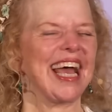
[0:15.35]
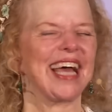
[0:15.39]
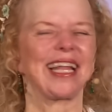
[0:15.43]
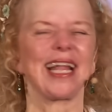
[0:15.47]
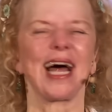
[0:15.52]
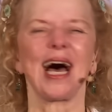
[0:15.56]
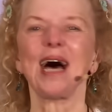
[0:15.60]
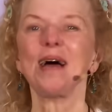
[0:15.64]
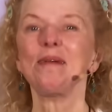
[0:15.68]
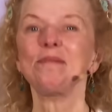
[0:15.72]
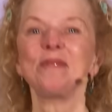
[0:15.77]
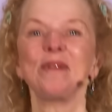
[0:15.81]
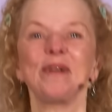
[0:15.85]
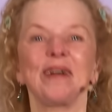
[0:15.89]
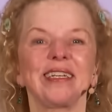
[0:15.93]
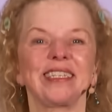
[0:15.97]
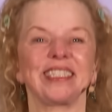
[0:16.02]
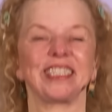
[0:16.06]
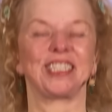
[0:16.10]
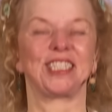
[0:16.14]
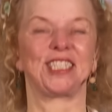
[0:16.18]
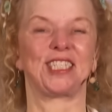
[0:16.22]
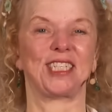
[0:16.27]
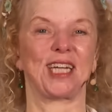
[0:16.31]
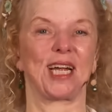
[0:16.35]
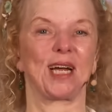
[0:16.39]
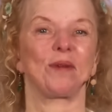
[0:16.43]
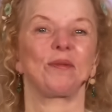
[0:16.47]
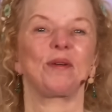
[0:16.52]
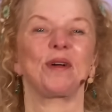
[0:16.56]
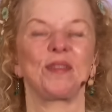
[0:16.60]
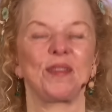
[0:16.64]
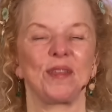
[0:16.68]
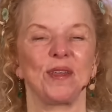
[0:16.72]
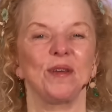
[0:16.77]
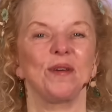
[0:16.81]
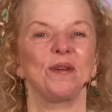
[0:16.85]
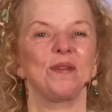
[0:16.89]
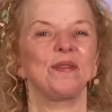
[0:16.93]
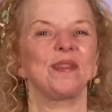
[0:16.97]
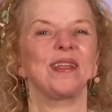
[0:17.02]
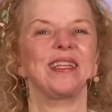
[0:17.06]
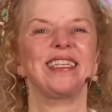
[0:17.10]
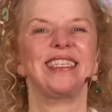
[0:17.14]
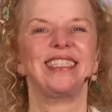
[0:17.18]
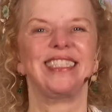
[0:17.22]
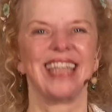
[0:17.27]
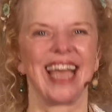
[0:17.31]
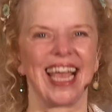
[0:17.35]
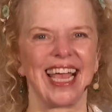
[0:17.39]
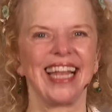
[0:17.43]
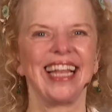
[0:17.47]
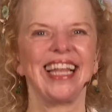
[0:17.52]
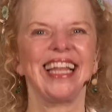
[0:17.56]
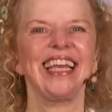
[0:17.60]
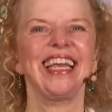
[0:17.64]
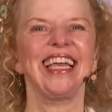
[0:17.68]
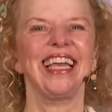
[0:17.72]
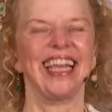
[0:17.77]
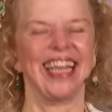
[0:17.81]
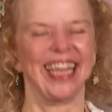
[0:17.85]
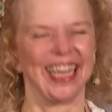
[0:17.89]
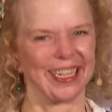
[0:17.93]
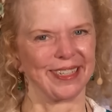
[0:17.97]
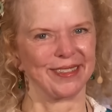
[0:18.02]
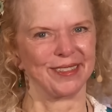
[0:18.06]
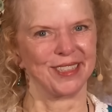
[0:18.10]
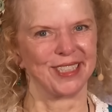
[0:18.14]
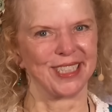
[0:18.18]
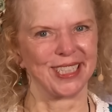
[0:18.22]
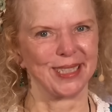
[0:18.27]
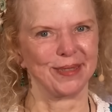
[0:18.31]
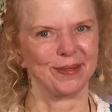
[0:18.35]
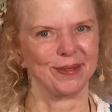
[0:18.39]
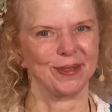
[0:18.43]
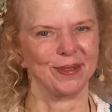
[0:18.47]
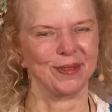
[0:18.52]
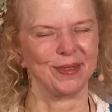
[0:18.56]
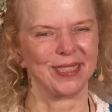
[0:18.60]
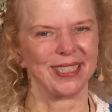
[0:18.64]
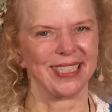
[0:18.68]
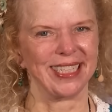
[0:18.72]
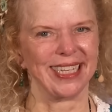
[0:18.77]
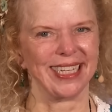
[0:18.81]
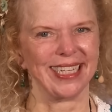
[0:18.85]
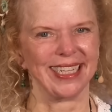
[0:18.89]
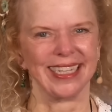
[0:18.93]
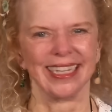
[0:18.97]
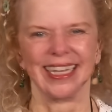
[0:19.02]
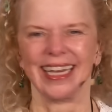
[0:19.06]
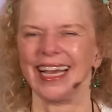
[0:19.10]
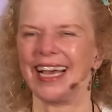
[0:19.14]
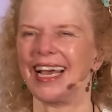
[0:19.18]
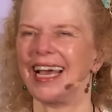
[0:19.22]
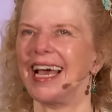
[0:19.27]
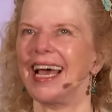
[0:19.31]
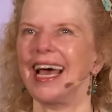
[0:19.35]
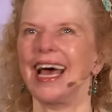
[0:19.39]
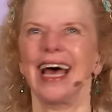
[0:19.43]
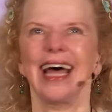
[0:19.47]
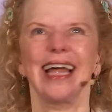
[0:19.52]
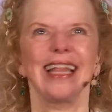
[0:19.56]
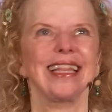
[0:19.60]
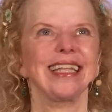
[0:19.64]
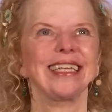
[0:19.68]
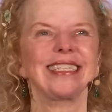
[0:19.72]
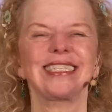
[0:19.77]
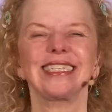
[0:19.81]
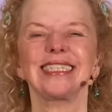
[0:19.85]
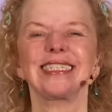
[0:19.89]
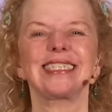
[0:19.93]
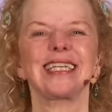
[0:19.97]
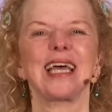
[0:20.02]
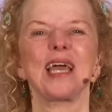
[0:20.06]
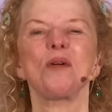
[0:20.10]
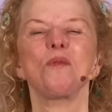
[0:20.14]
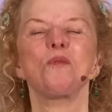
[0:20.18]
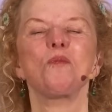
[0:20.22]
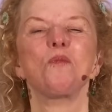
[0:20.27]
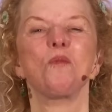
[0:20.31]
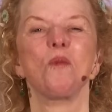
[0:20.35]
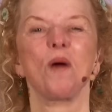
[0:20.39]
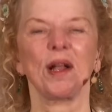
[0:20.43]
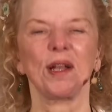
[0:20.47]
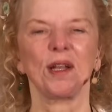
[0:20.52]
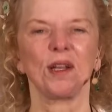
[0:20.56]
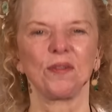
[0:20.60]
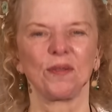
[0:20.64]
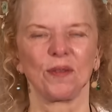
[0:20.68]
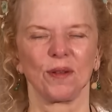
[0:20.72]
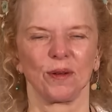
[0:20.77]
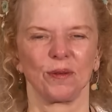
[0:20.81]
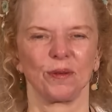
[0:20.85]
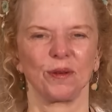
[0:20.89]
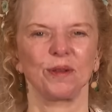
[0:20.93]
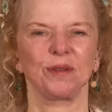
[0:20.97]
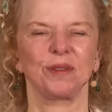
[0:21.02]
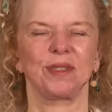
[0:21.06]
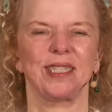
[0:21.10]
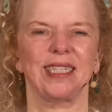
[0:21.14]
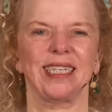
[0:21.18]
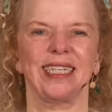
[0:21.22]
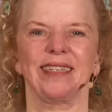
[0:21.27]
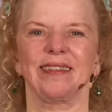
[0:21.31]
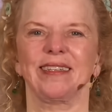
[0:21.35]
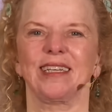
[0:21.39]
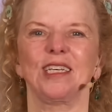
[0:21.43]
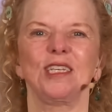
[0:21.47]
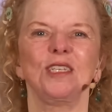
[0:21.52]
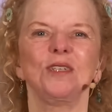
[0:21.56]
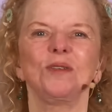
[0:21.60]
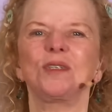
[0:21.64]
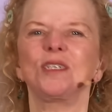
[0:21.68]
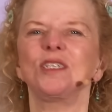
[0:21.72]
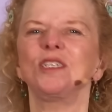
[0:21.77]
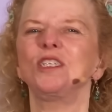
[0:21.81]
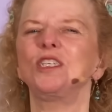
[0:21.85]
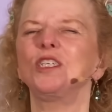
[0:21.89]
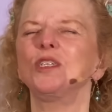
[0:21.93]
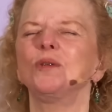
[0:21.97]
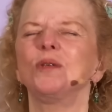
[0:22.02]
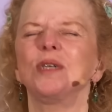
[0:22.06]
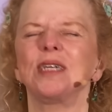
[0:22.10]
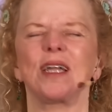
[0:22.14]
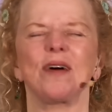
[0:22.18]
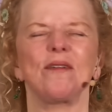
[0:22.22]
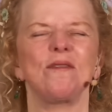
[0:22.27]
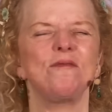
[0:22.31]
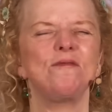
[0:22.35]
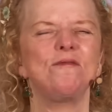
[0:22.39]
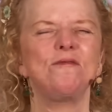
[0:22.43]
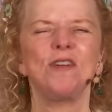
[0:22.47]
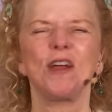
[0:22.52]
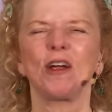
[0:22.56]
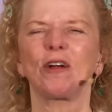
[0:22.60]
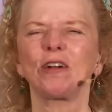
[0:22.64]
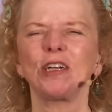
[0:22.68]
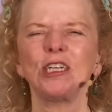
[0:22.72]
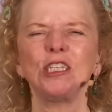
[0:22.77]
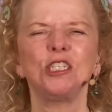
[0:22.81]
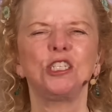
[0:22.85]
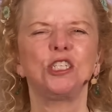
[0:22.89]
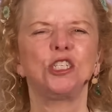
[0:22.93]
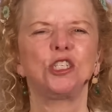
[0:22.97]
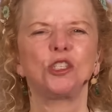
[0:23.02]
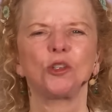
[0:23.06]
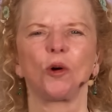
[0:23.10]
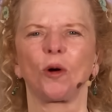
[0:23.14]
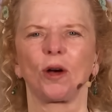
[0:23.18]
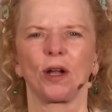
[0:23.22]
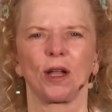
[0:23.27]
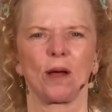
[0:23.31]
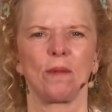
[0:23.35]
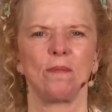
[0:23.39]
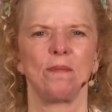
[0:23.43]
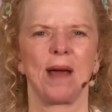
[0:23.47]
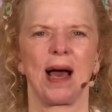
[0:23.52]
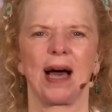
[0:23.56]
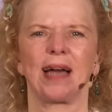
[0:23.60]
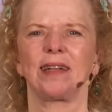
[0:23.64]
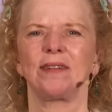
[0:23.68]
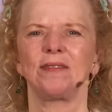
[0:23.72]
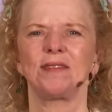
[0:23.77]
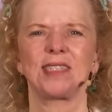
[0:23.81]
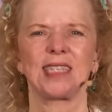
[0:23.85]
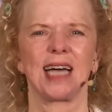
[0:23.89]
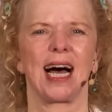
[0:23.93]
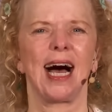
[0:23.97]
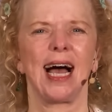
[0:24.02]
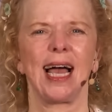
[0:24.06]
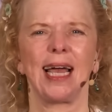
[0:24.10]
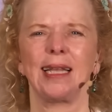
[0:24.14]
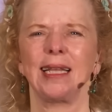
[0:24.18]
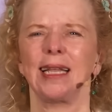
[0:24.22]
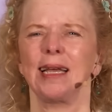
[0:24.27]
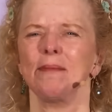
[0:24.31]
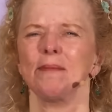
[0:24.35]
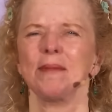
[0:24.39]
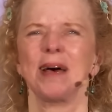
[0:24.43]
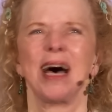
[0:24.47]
and I'm going to share with you the daily energy routine. This is a wonderful routine that you can do in a very short amount of time,